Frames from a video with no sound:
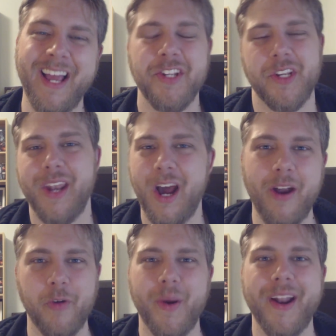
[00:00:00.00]
So now
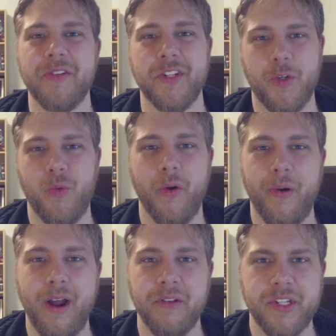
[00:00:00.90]
everyone else is screwing
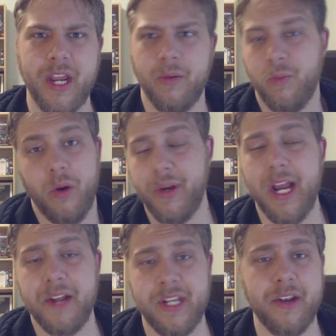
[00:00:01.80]
around saying, well, we
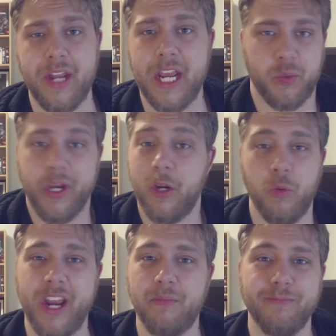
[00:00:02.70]
got 10 days, we could
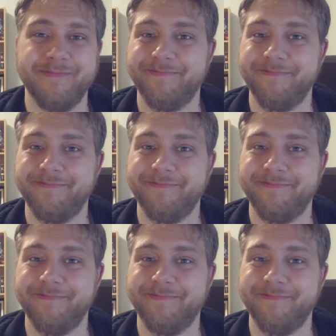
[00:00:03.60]
wait.